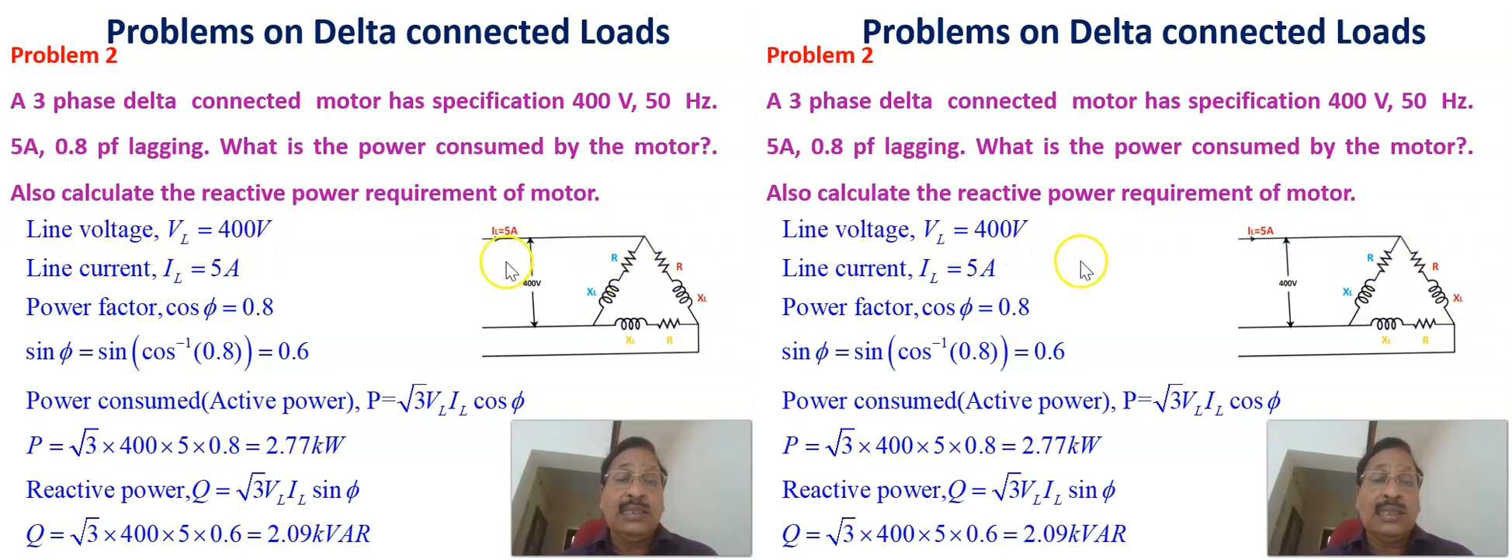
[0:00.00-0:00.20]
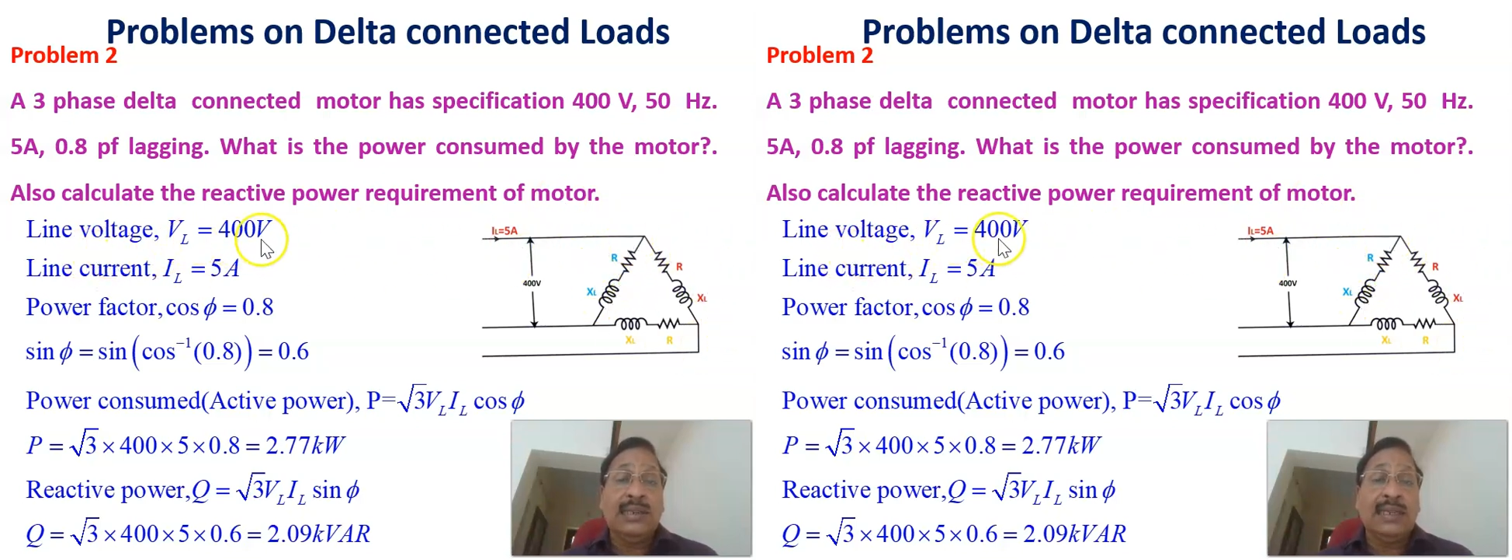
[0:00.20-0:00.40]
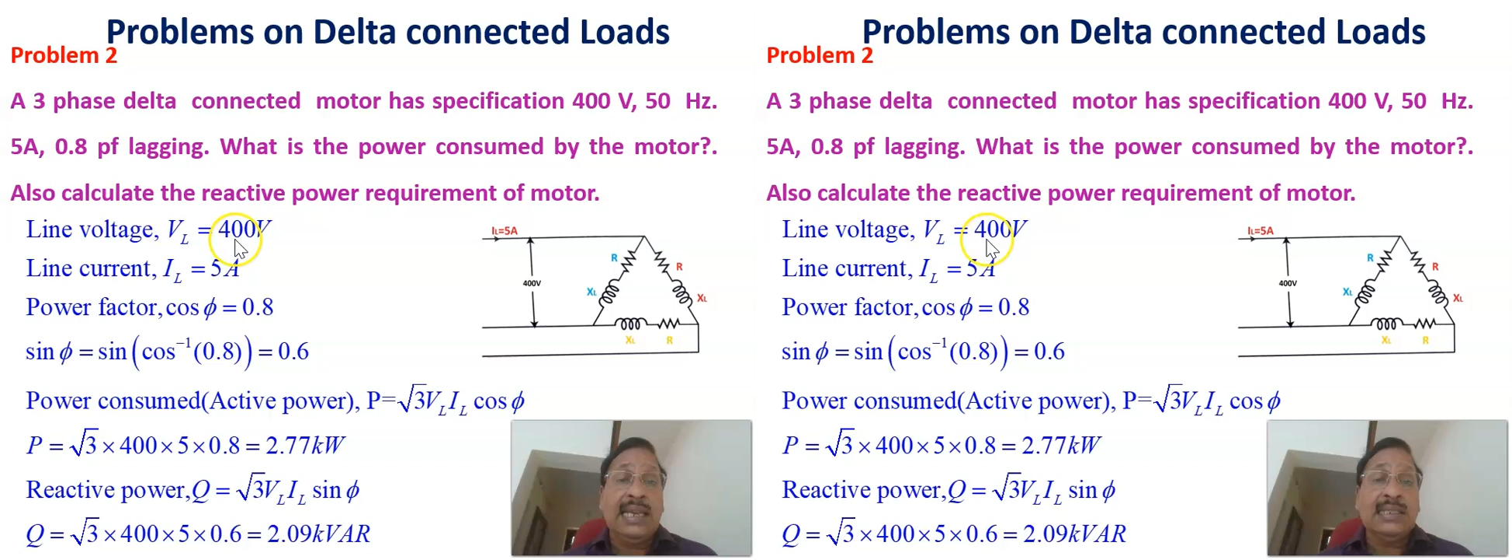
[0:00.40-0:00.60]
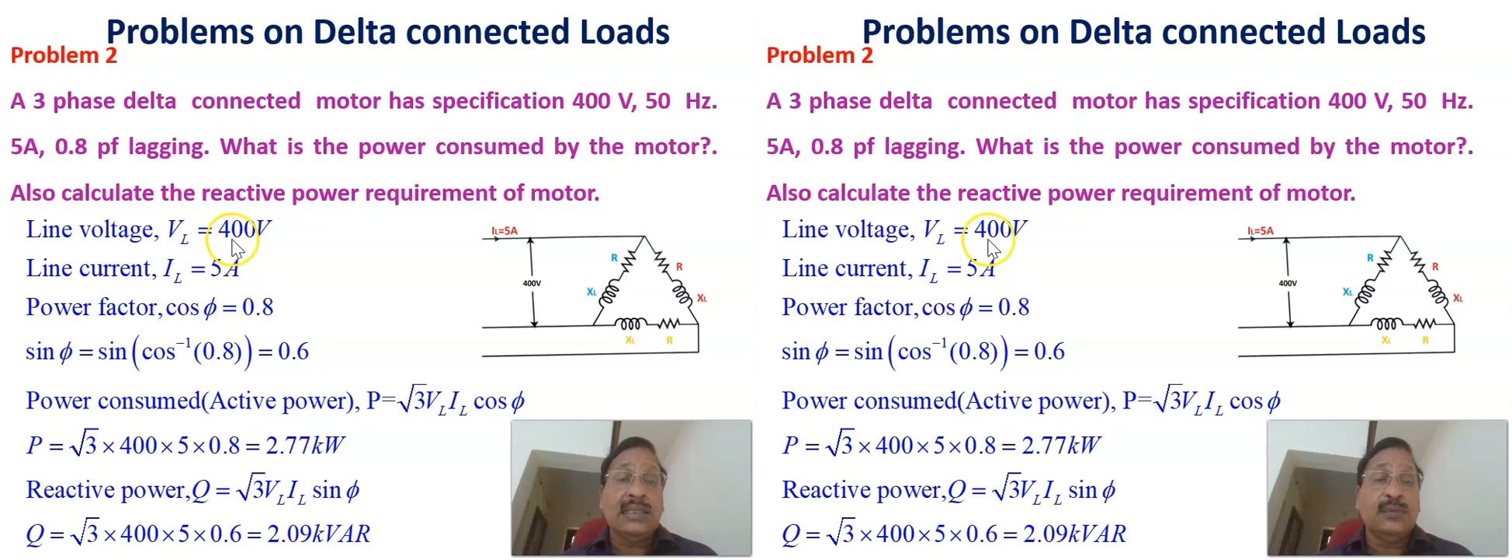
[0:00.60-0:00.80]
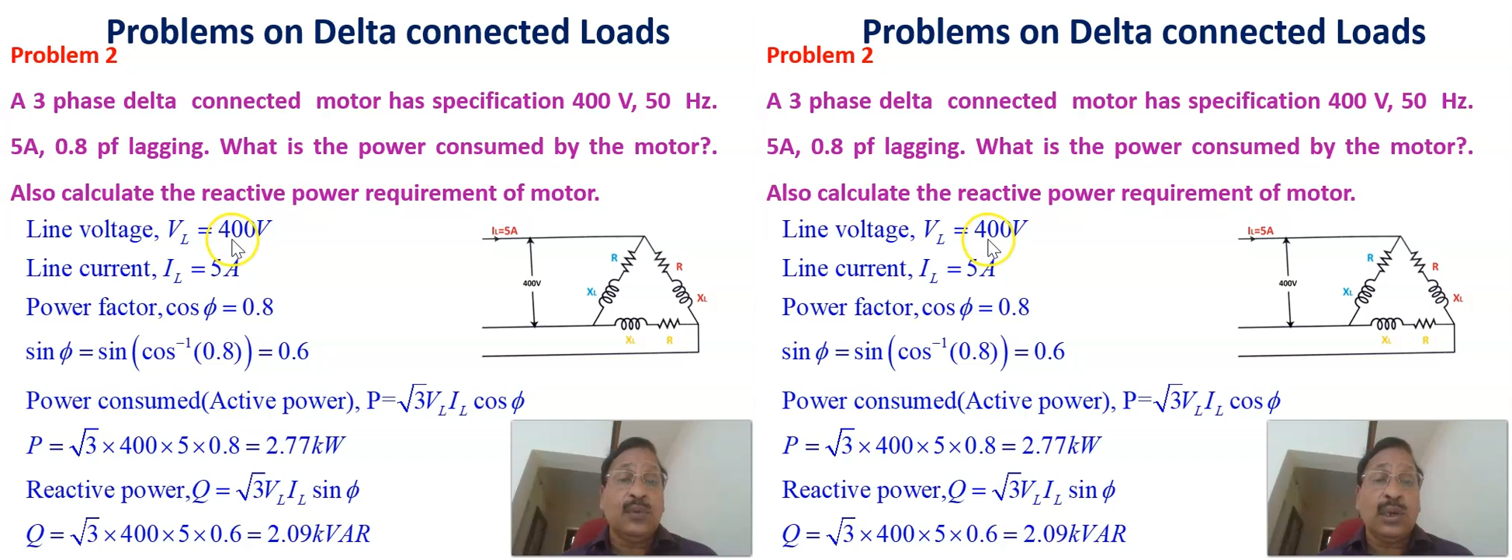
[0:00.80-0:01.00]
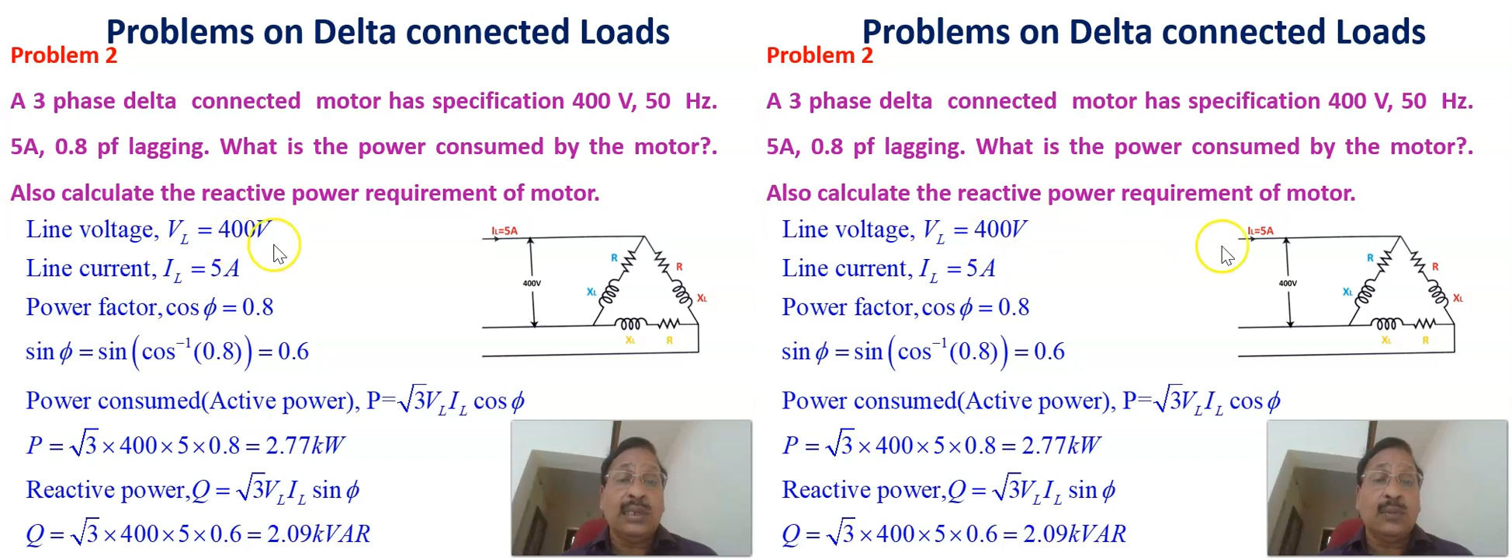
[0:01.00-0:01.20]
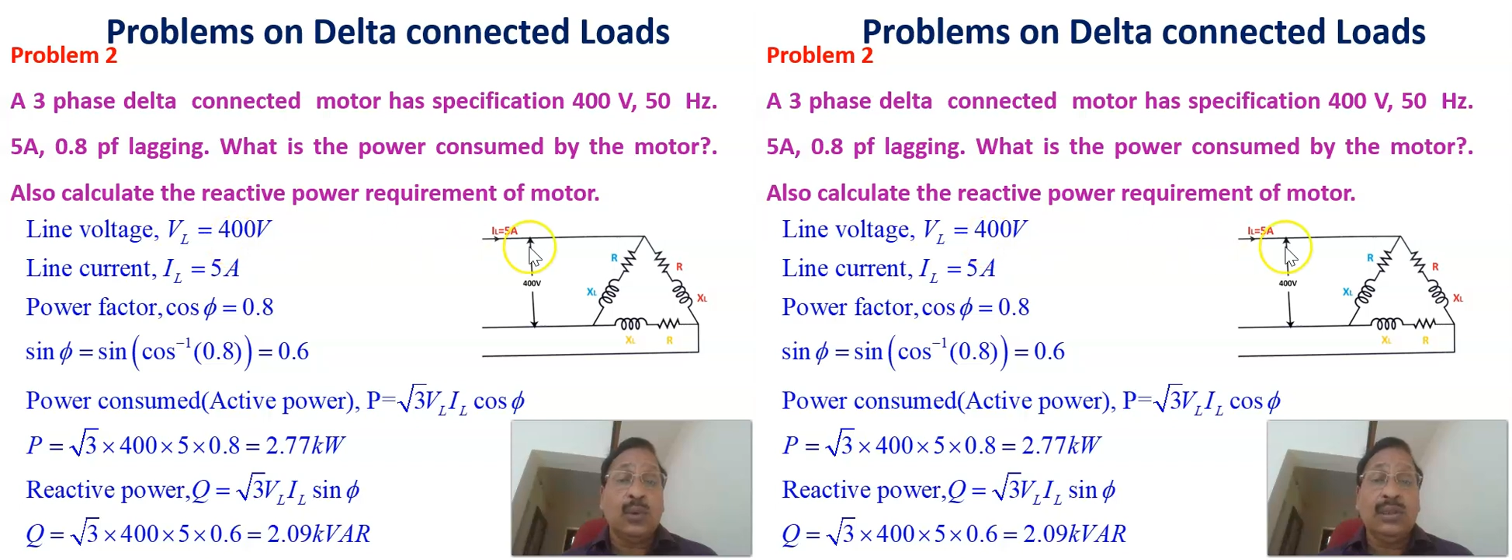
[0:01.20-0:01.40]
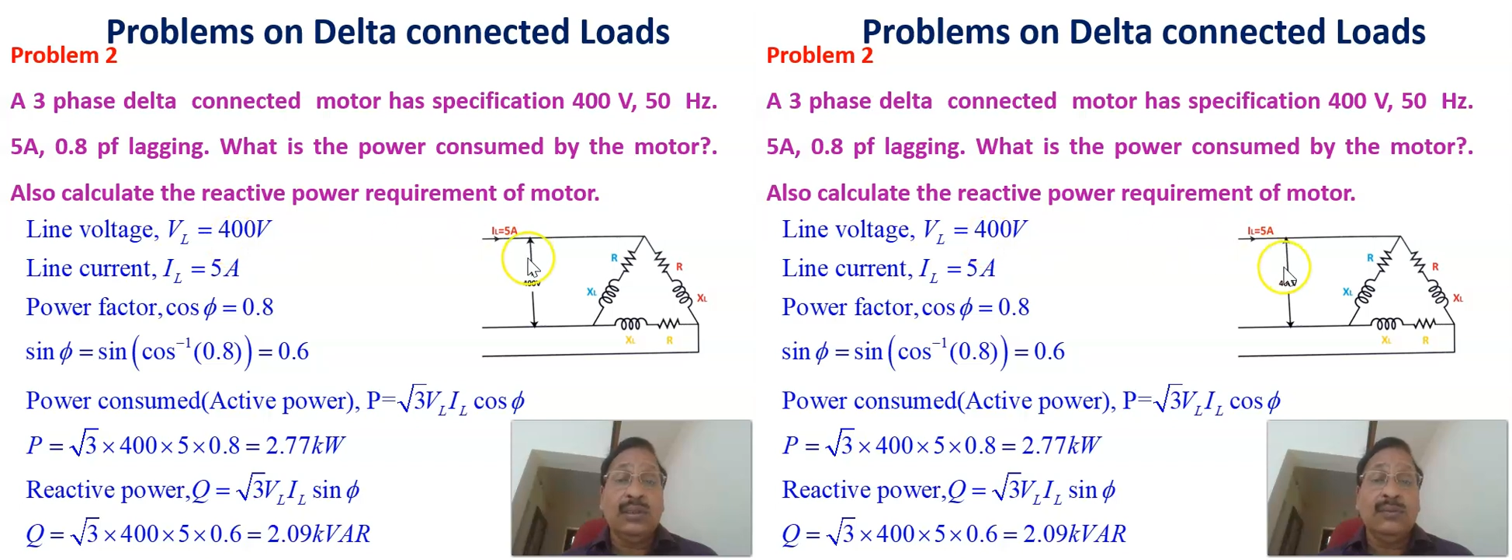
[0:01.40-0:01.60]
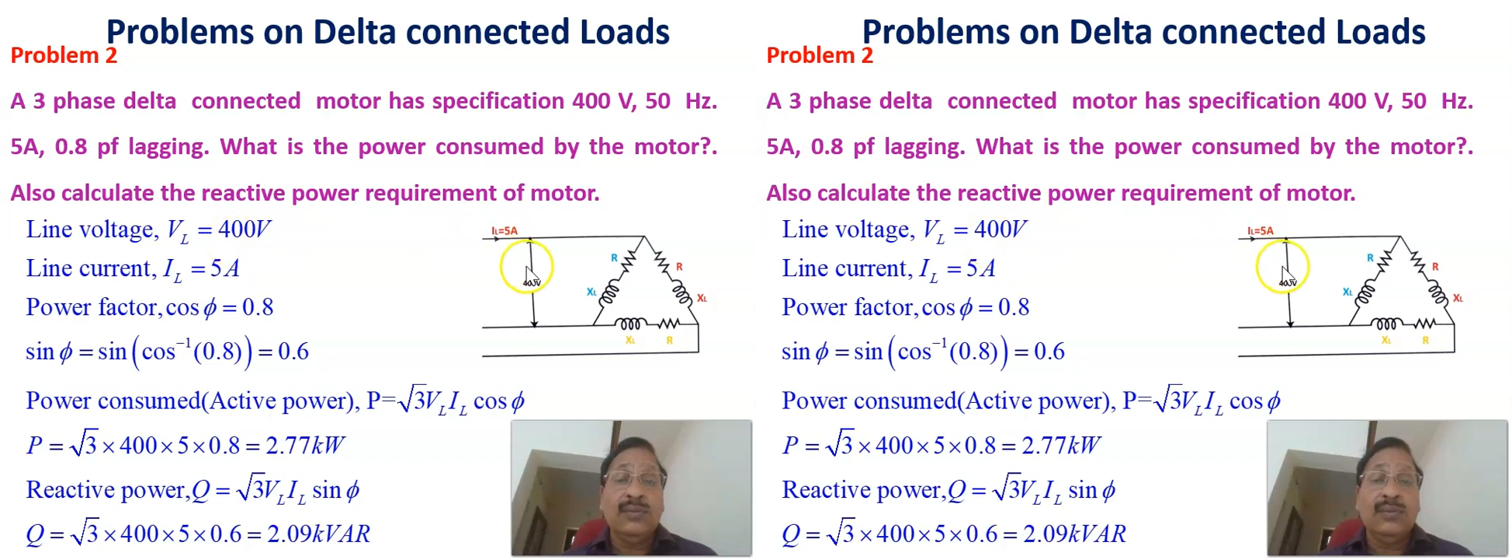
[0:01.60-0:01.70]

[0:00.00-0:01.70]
is given as 400 volt,